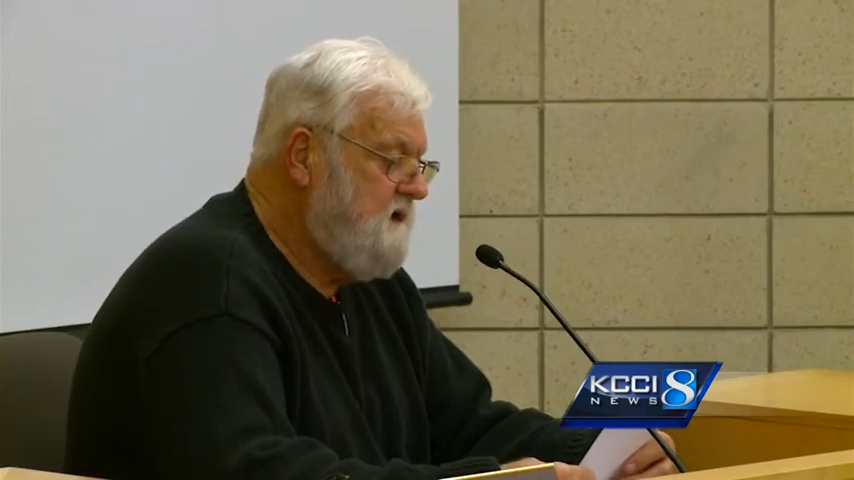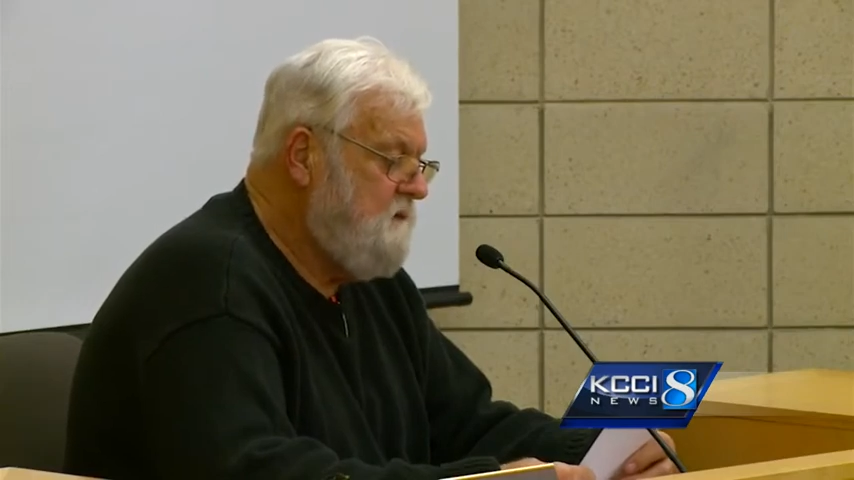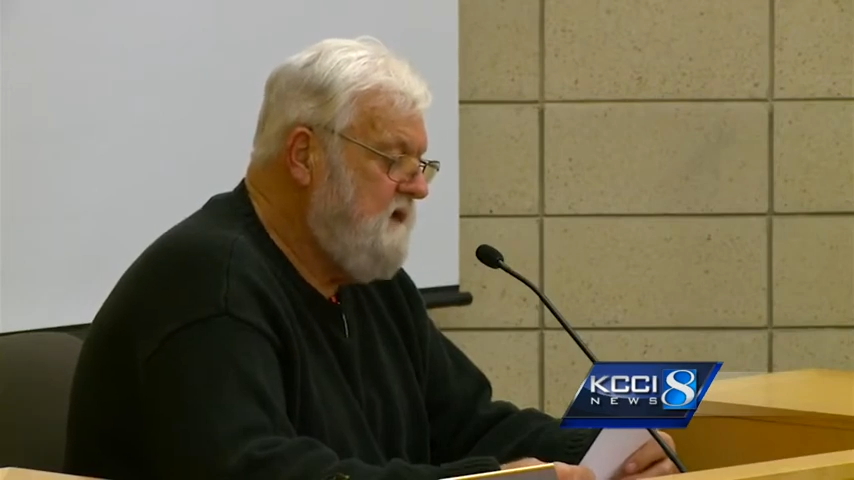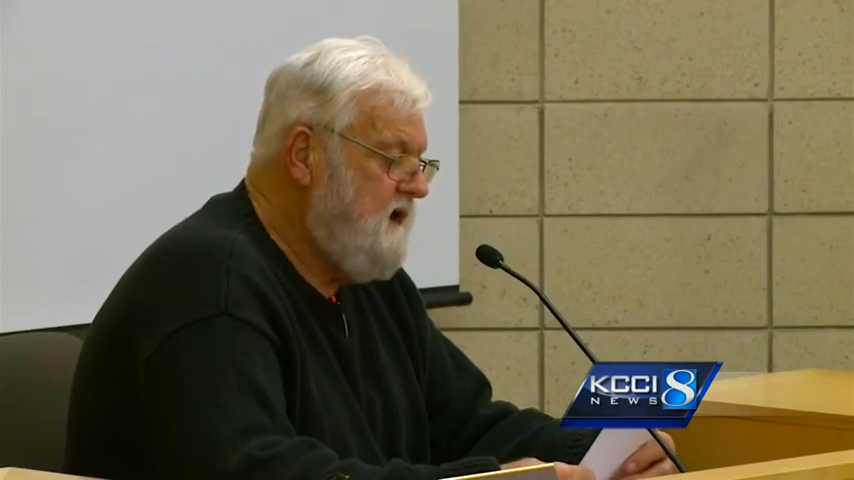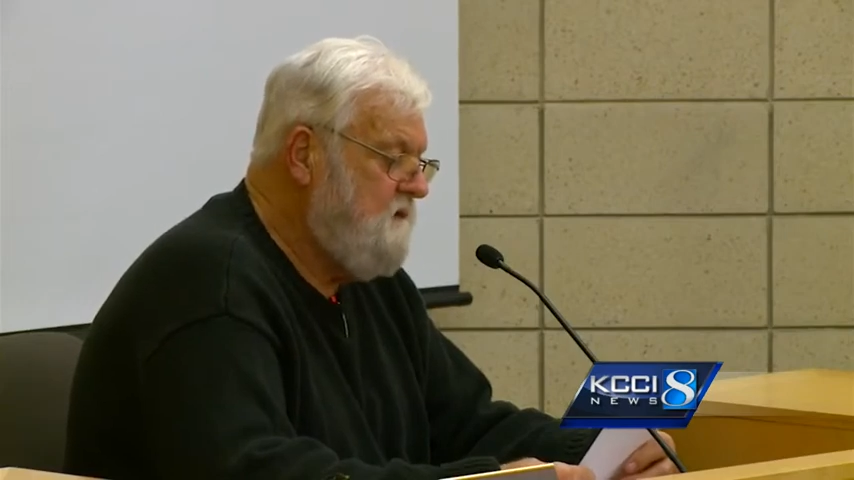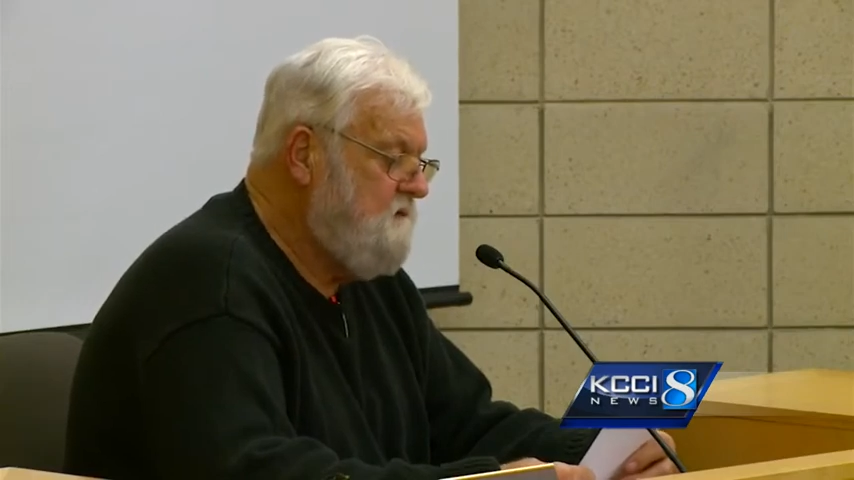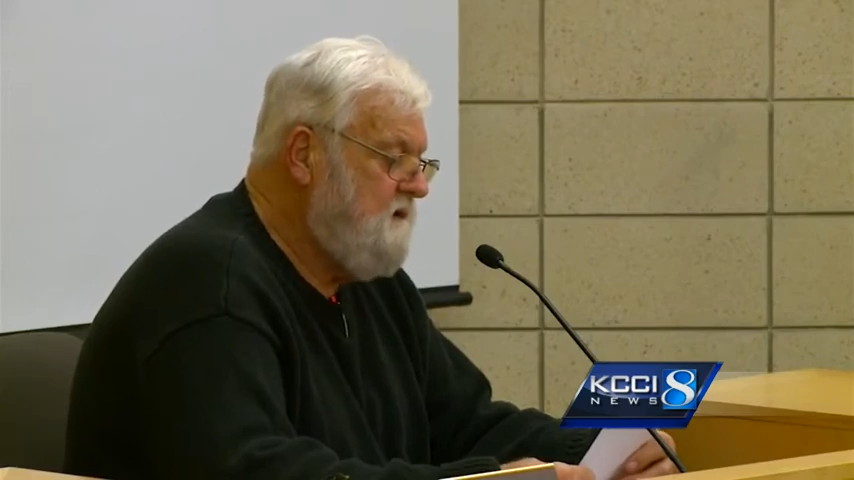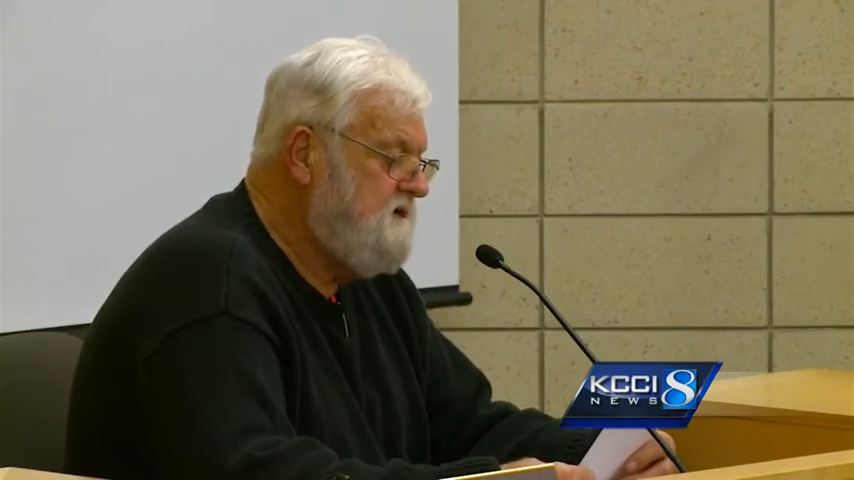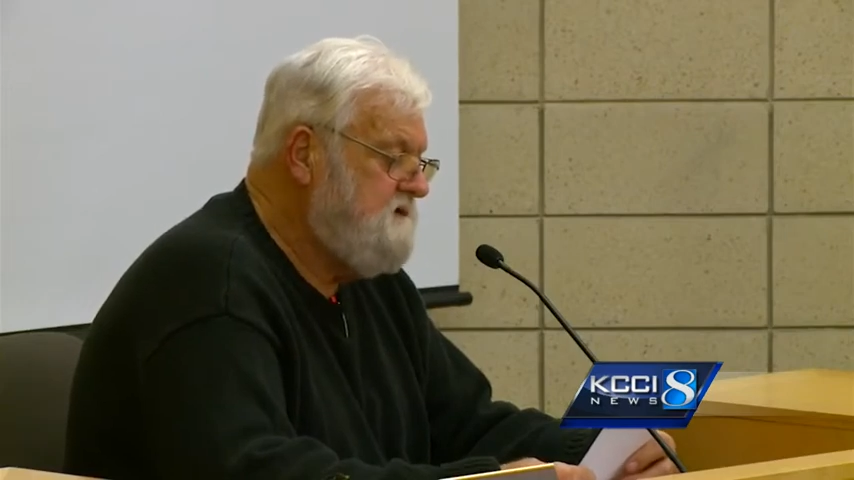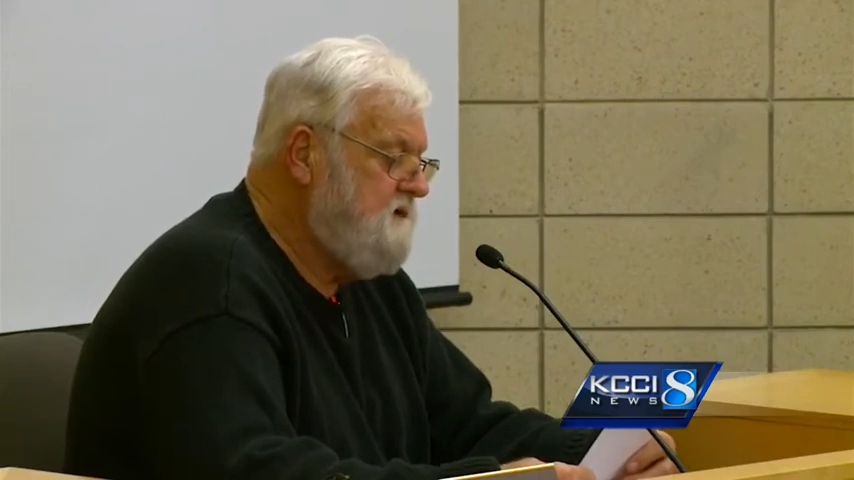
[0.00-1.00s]
about
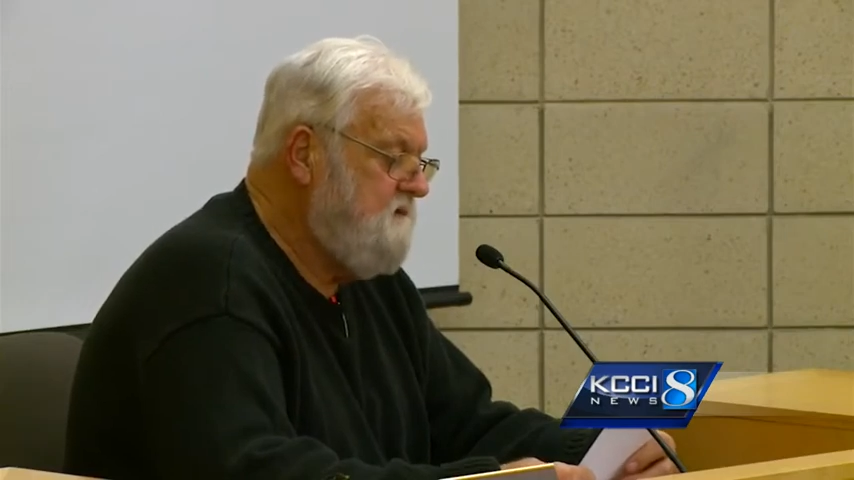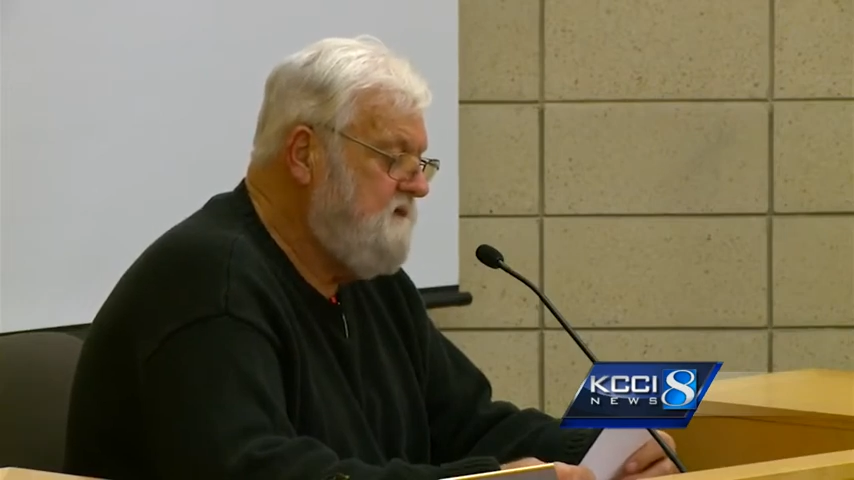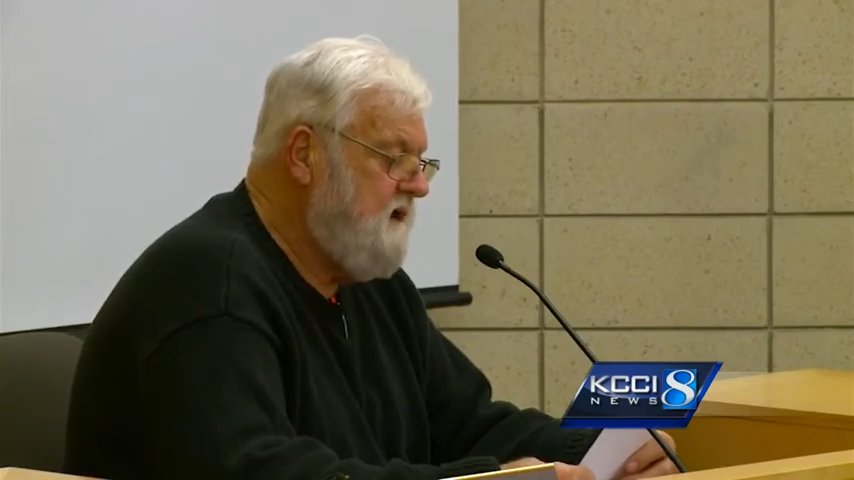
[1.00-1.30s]
what you have